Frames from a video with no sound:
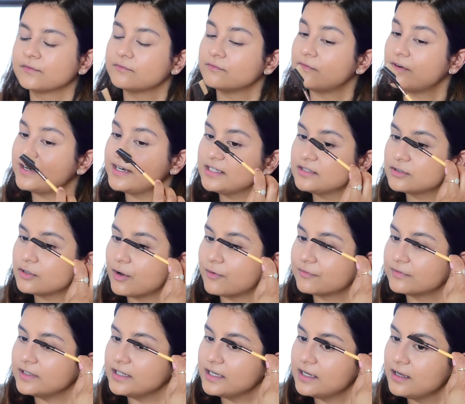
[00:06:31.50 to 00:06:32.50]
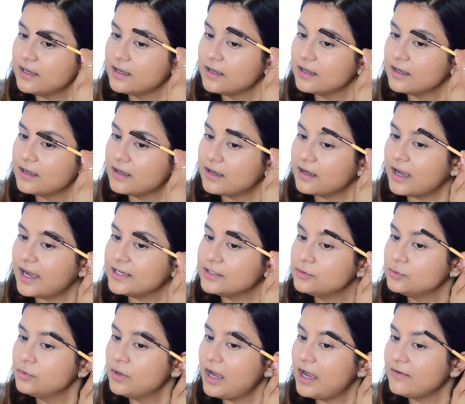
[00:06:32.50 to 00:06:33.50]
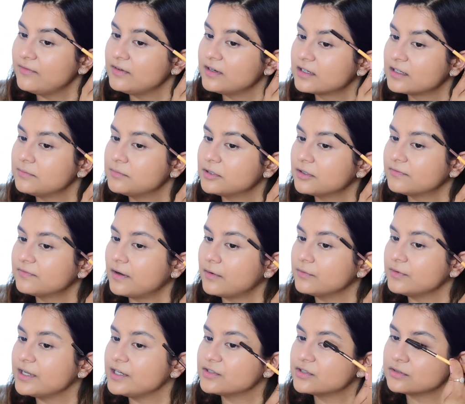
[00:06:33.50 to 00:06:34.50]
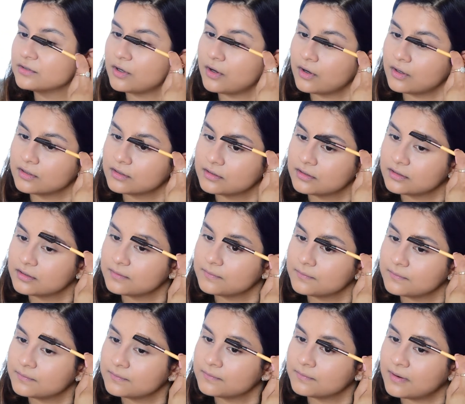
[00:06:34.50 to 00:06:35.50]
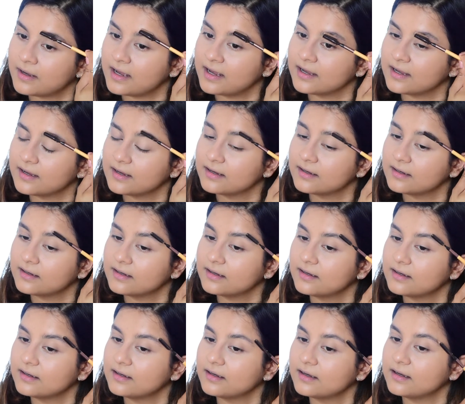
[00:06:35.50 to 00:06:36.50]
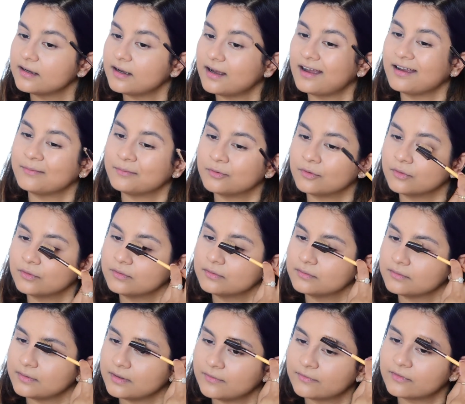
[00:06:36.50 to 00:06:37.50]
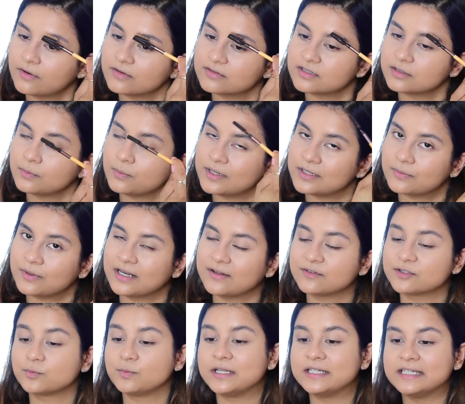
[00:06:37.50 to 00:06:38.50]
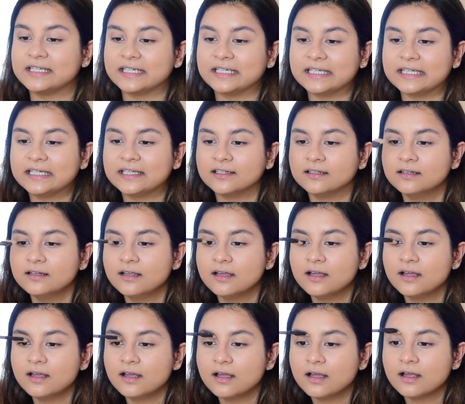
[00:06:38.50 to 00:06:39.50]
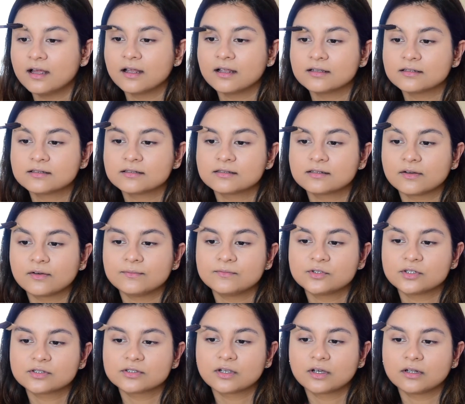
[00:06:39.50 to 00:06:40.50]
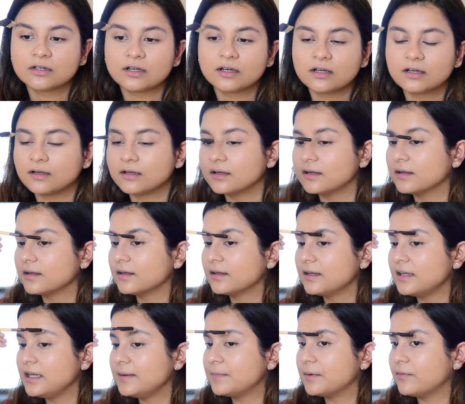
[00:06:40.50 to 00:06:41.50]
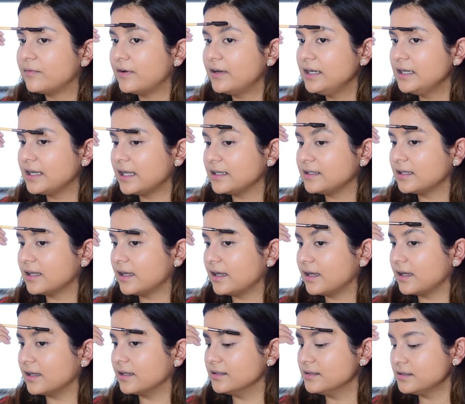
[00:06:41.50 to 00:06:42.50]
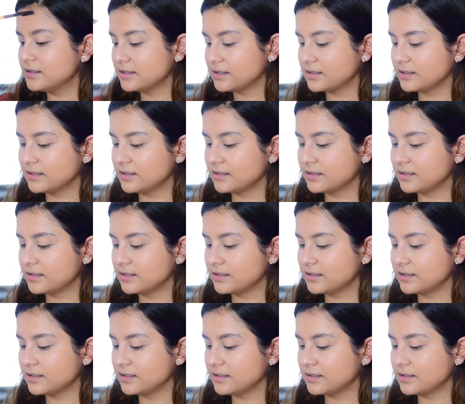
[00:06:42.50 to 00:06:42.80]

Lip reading: very softly. I do have a little bit of foundation on my eyebrow. Of course it went when I was blending in. So I'm just going to keep a very light hand